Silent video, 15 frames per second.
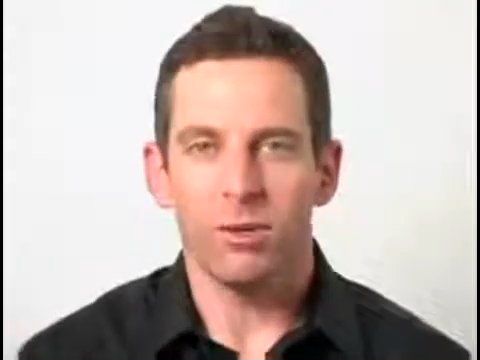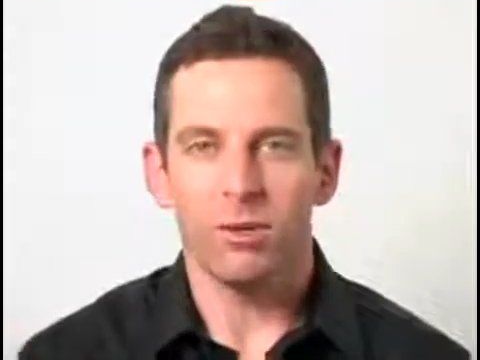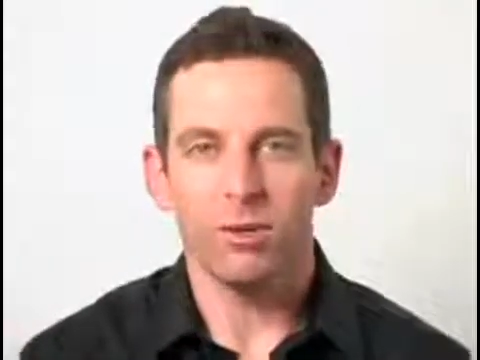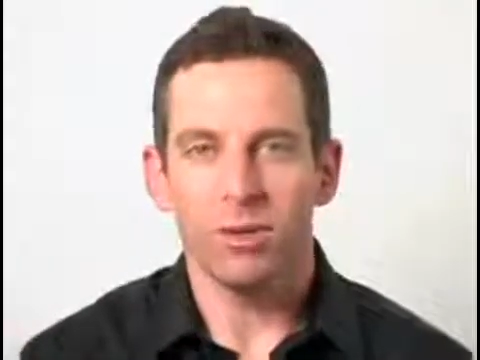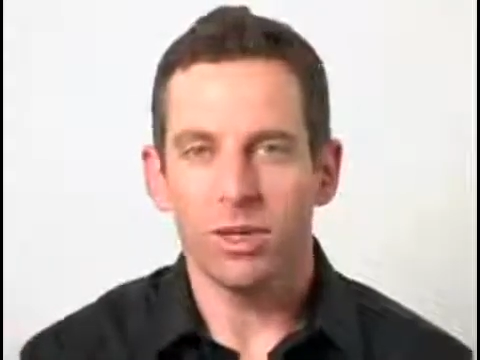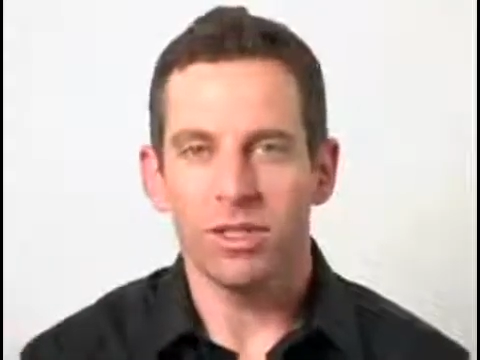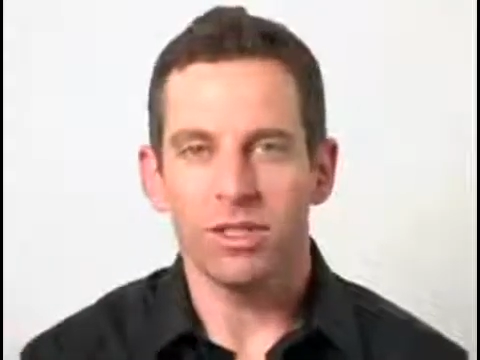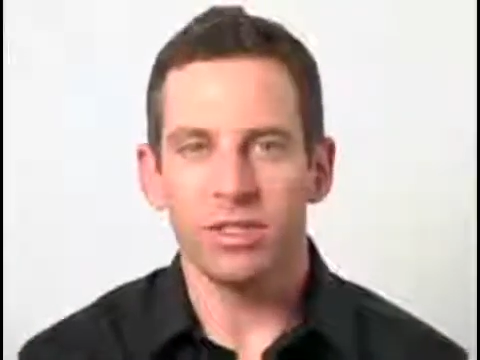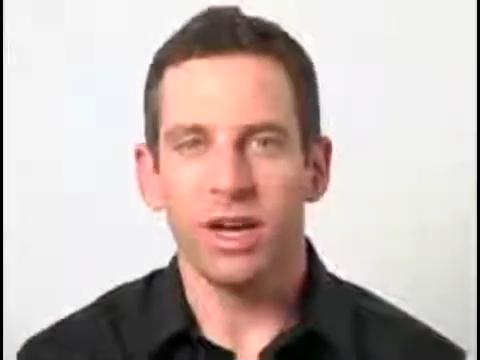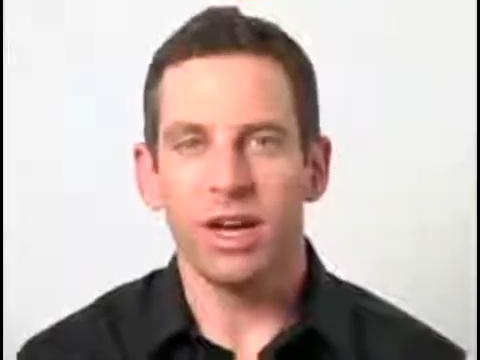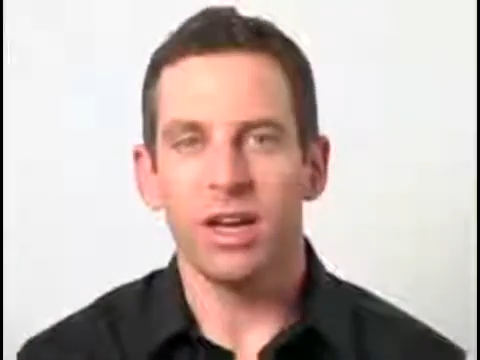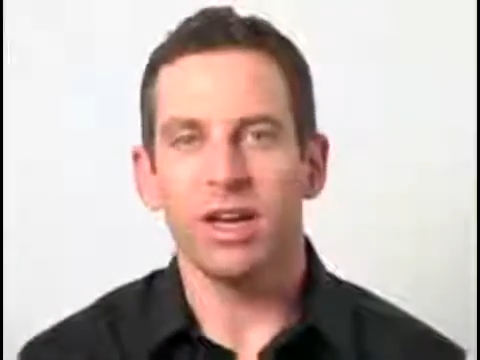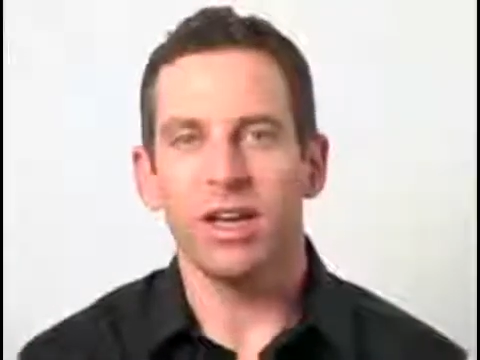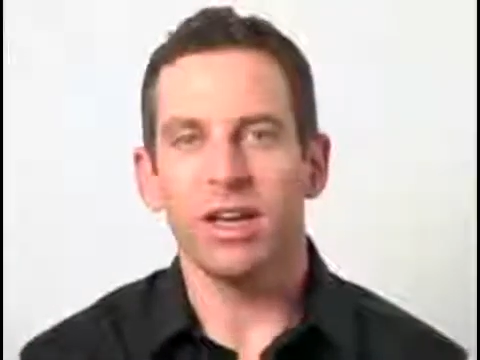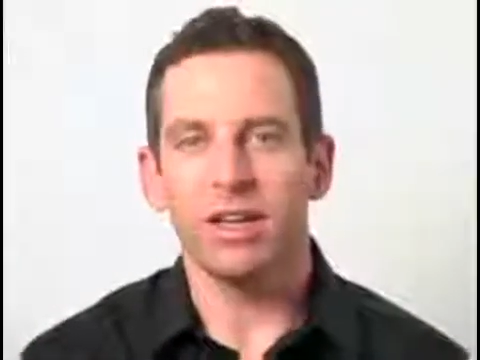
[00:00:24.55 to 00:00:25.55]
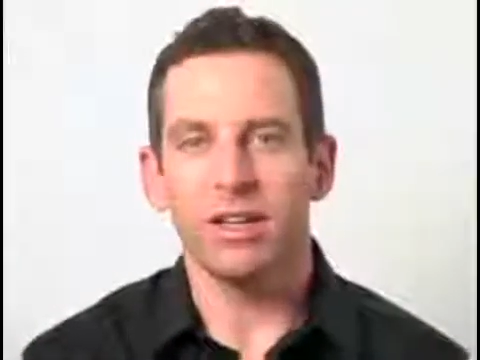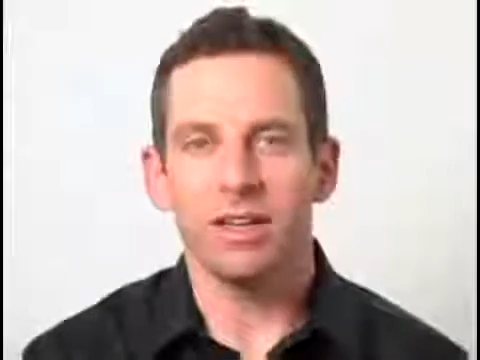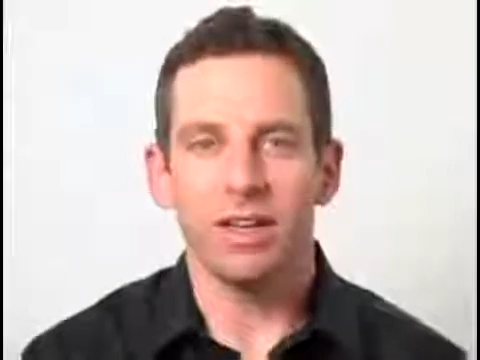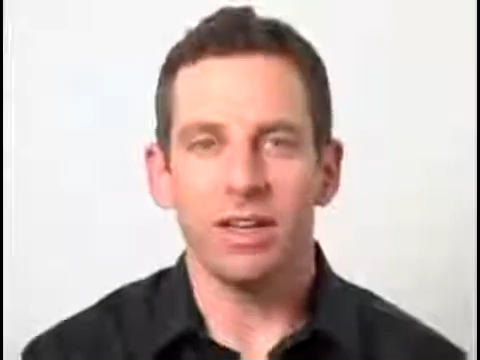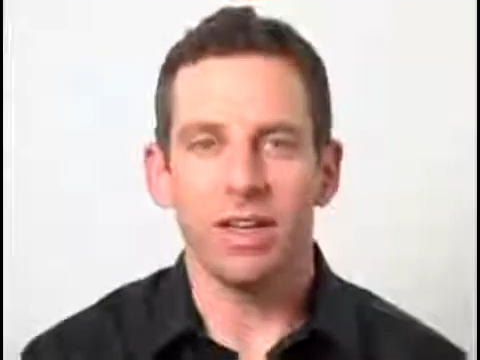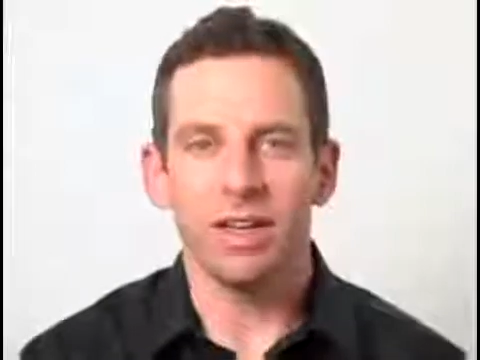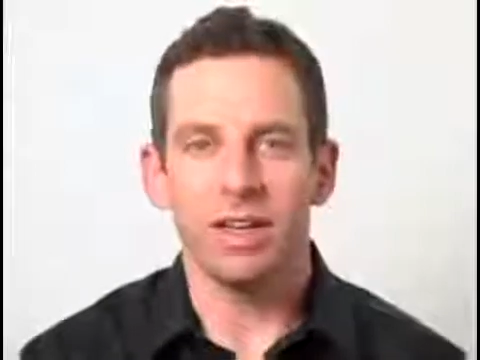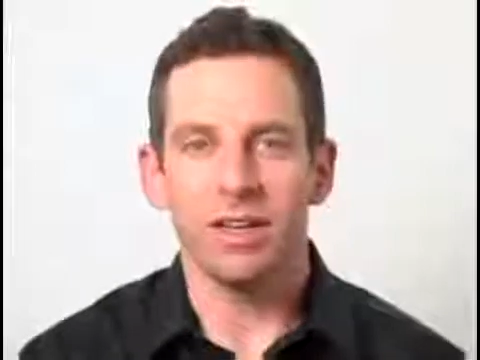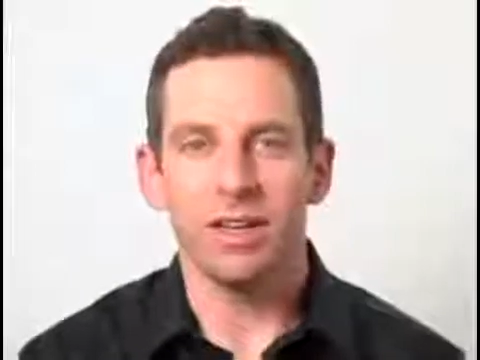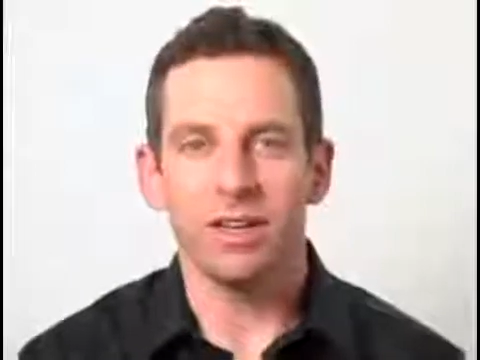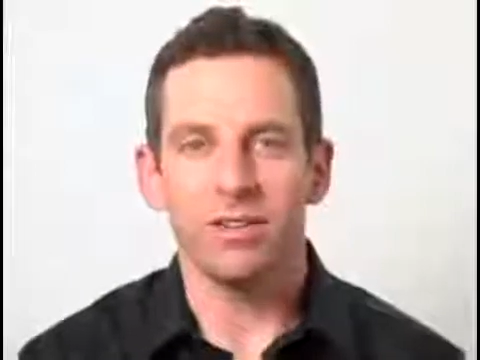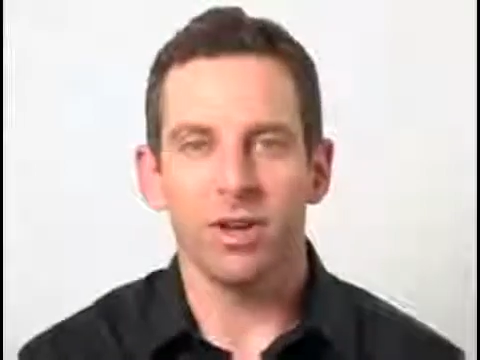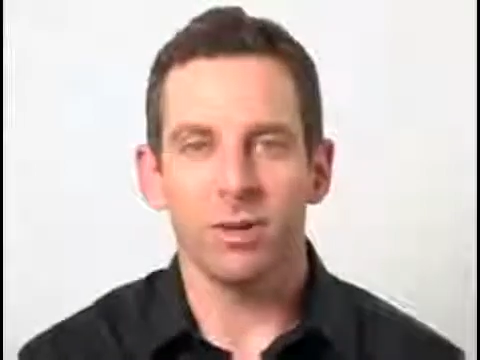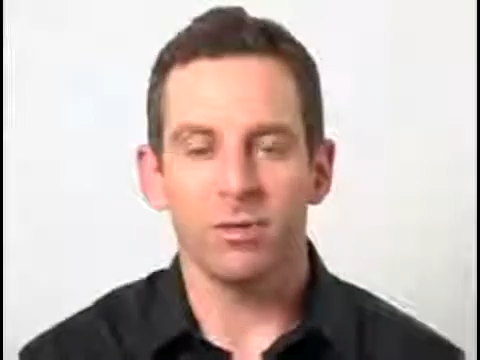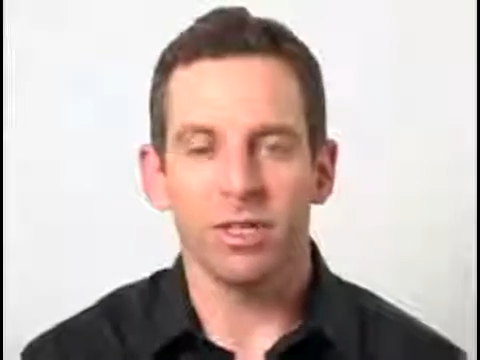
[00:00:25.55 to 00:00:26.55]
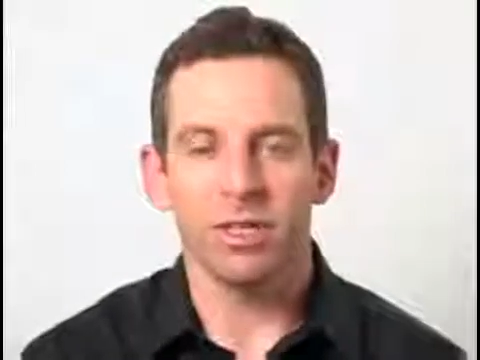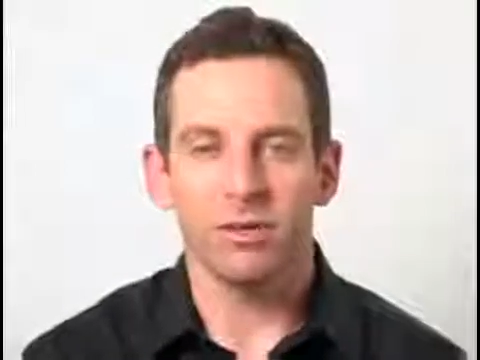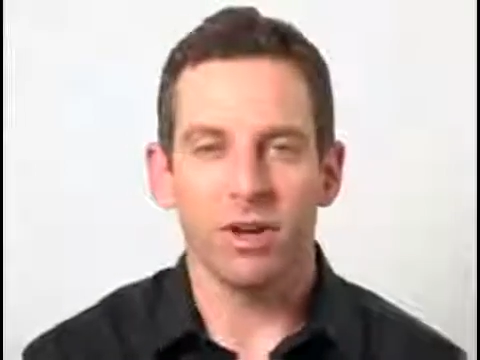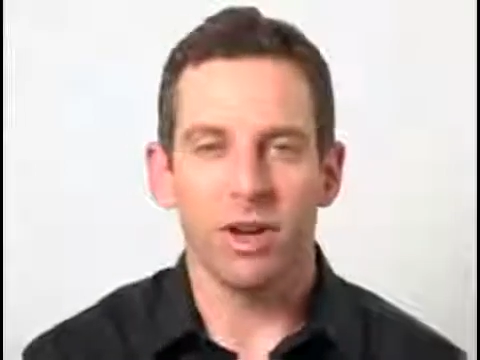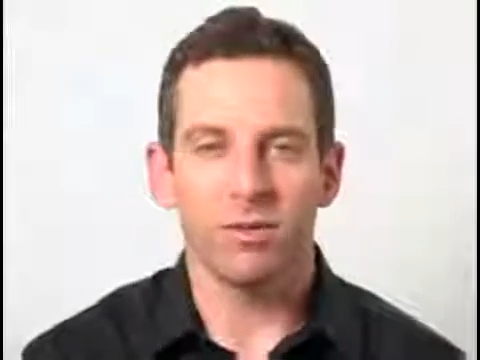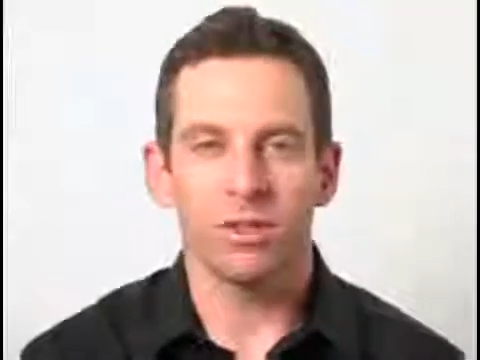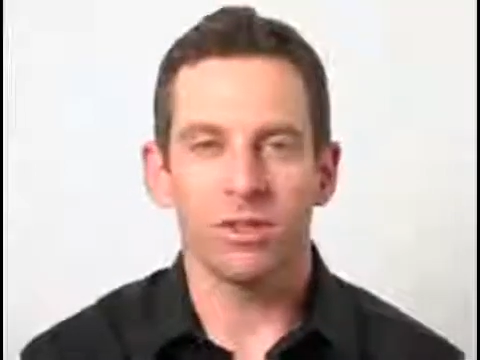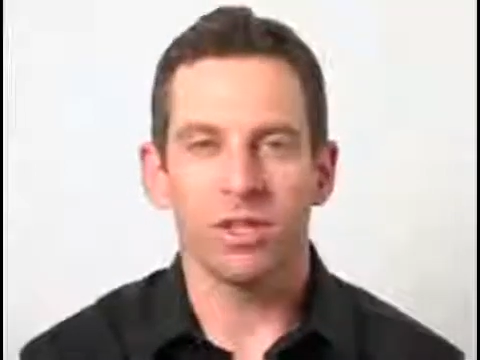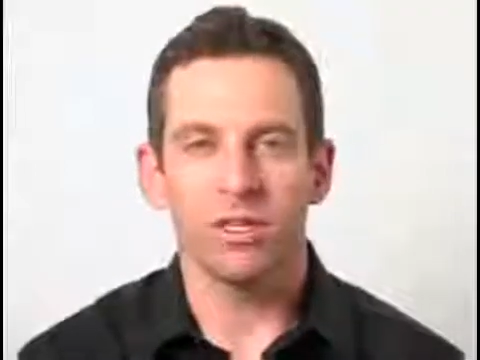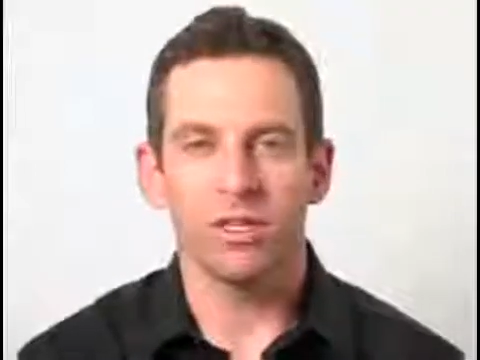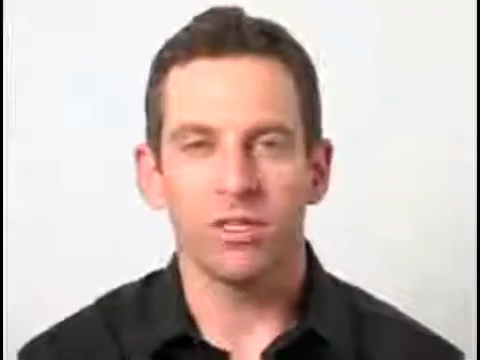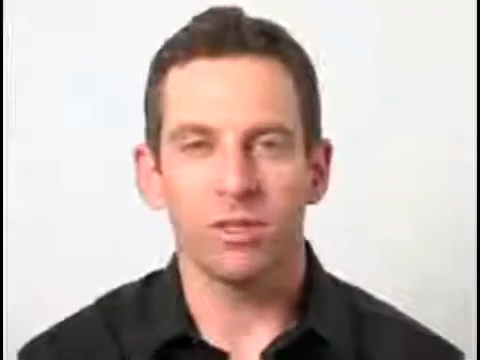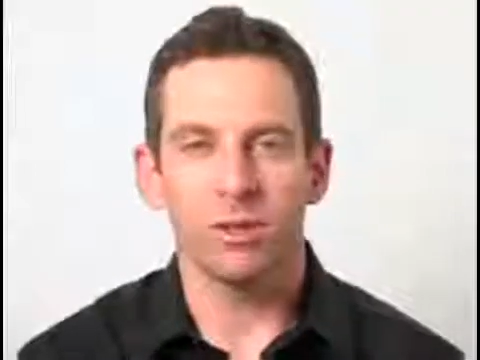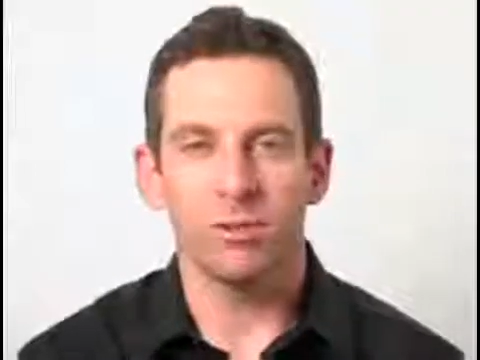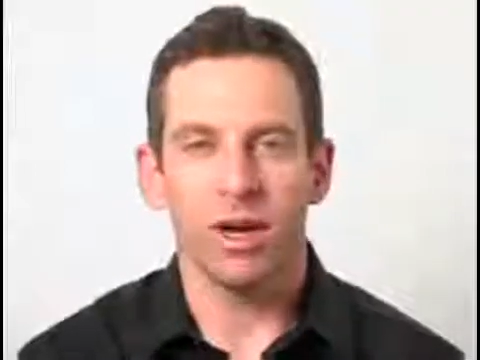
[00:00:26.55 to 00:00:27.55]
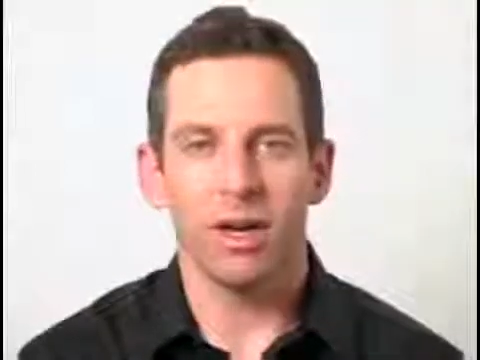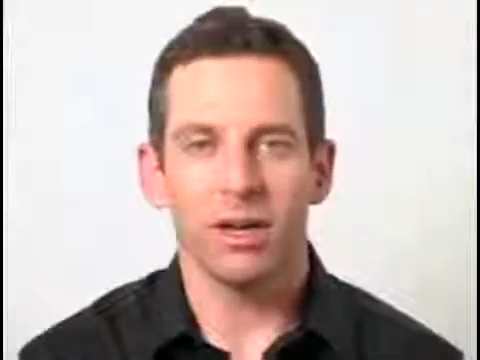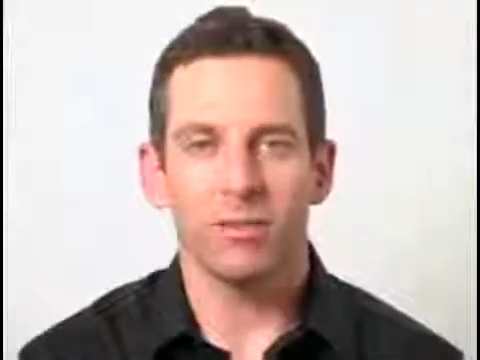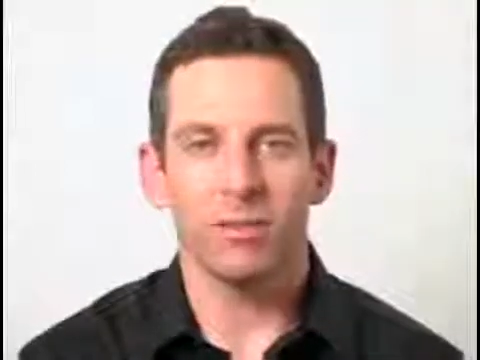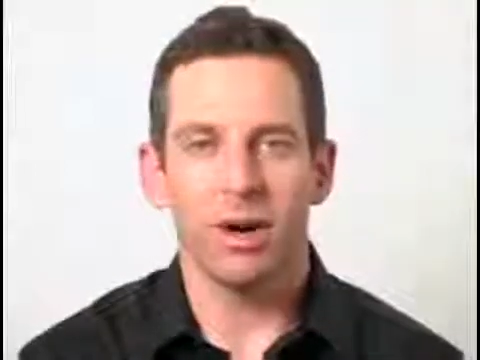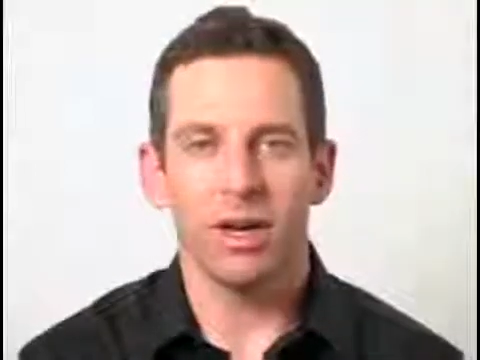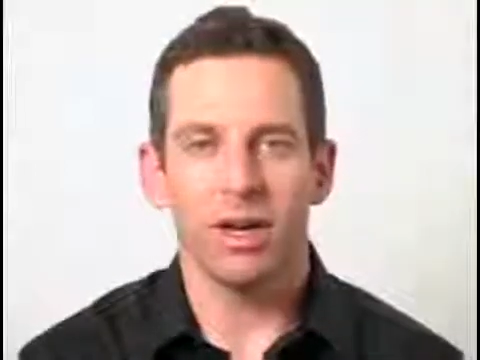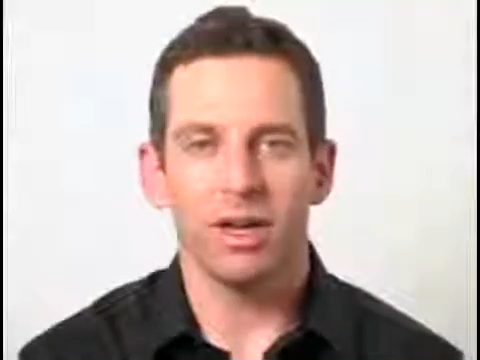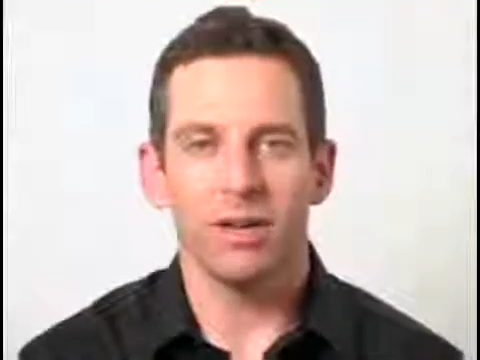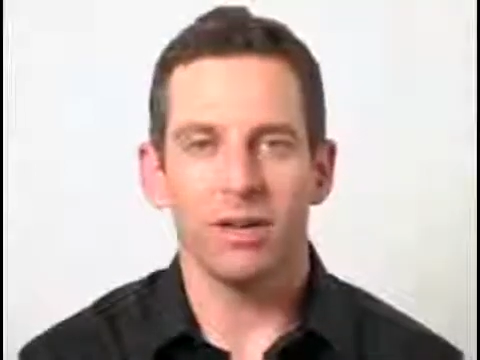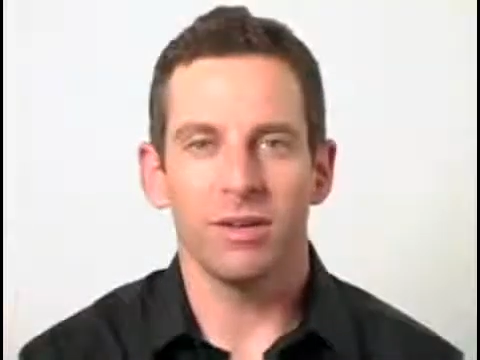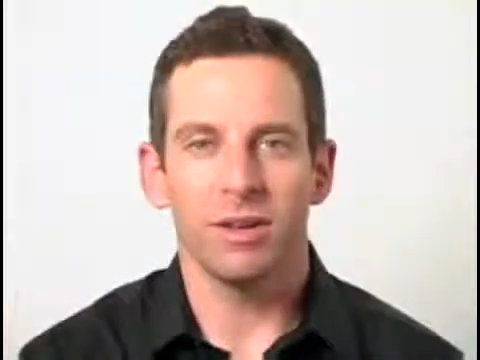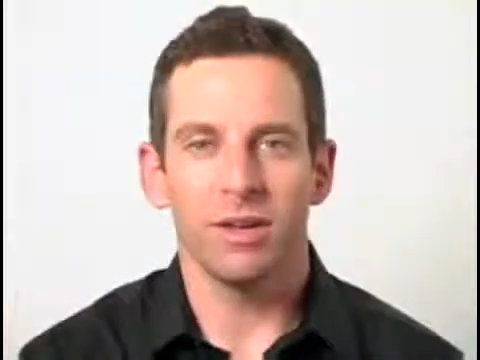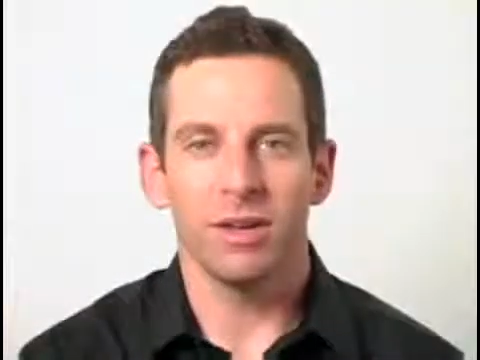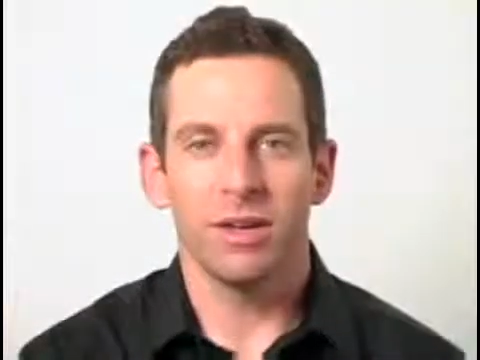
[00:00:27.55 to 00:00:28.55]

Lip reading: It was really not a subject of conversation. So my